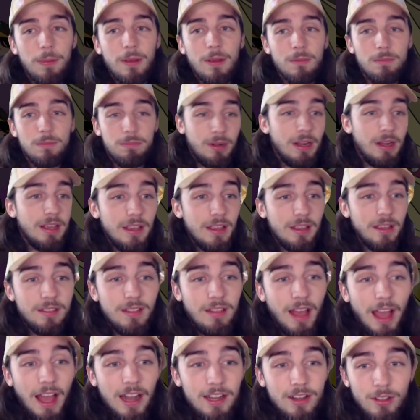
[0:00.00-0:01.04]
breaking
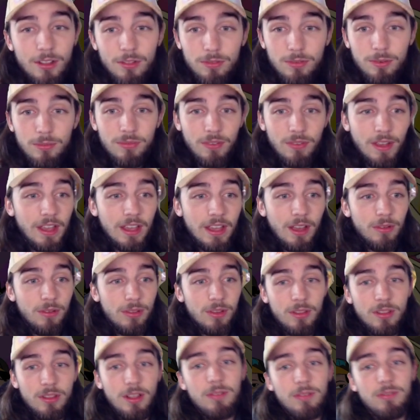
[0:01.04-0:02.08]
sashes from fake outs
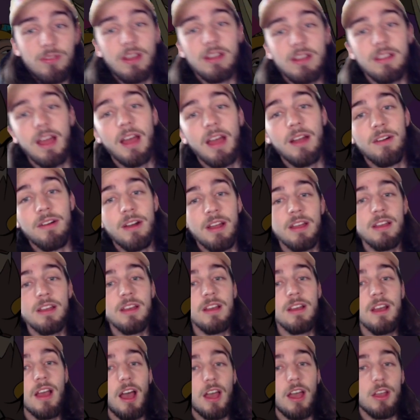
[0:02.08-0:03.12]
and stuff like that, right?
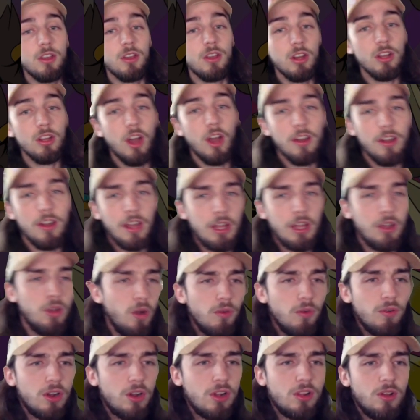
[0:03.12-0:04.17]
I could have gone like
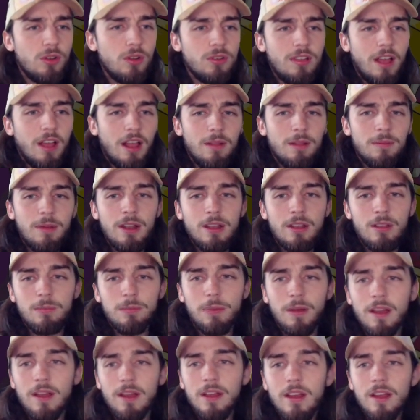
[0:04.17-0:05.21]
Covert Cloak Salamence,
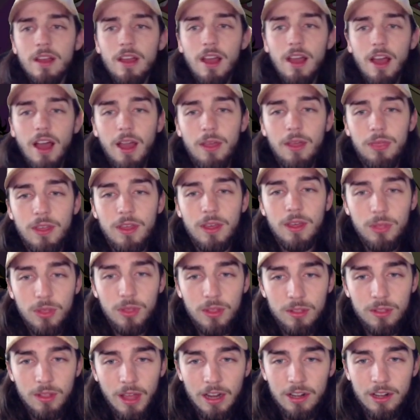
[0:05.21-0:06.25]
but I think
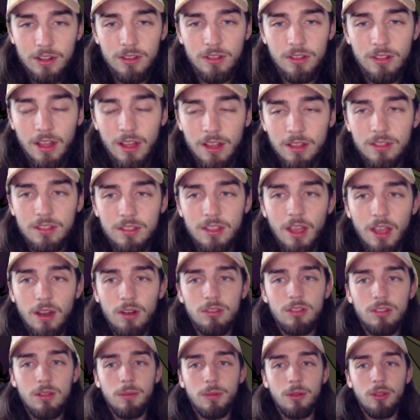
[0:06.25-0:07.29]
this actually like
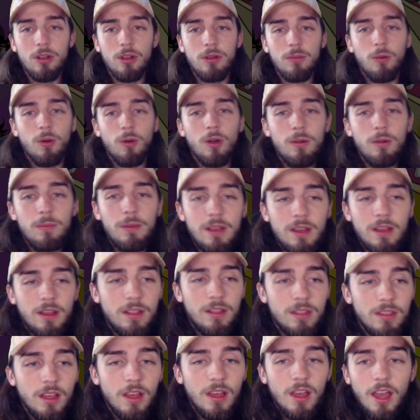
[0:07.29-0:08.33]
scares them a little more
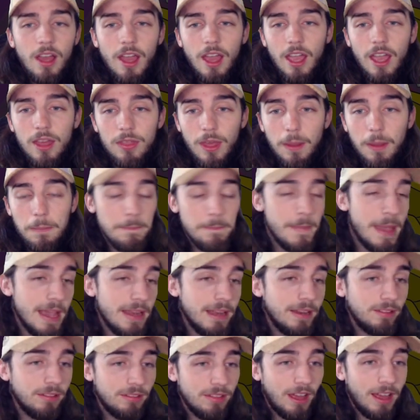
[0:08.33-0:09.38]
because, hey, they
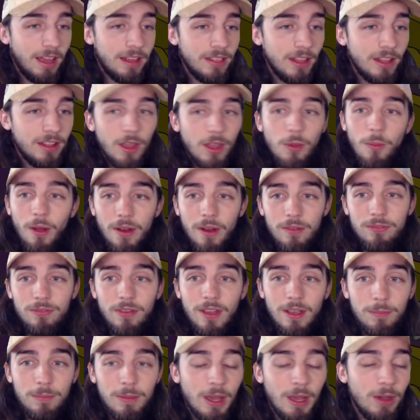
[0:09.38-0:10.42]
may decide that they want to
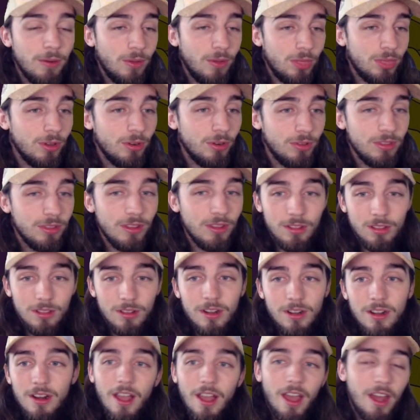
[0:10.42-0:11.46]
fake me out with their
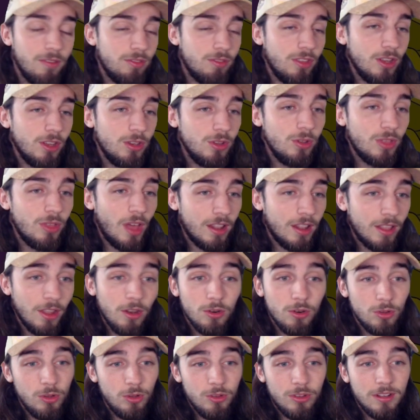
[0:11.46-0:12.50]
Sneasler. And if they do that, then
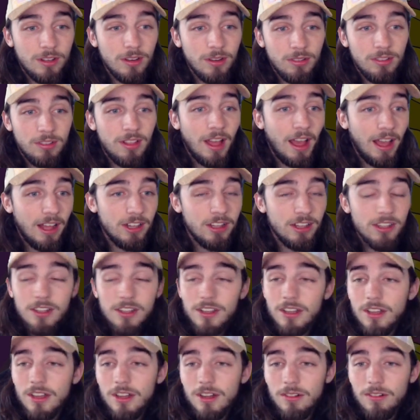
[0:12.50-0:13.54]
they're losing their sash,
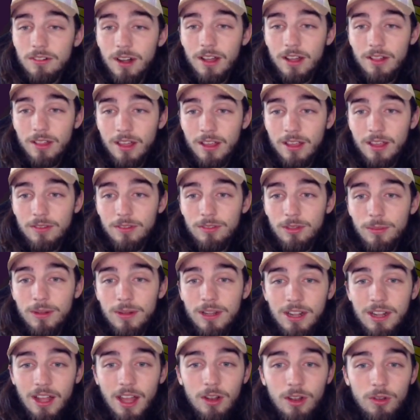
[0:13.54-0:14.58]
right? Like give them a
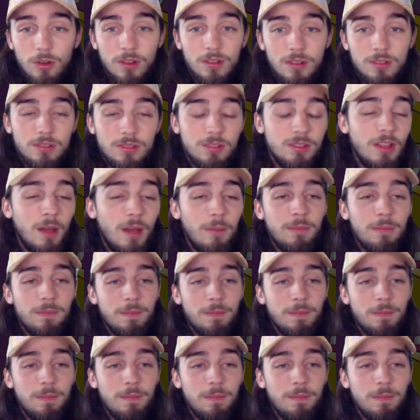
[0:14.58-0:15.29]
chance or not,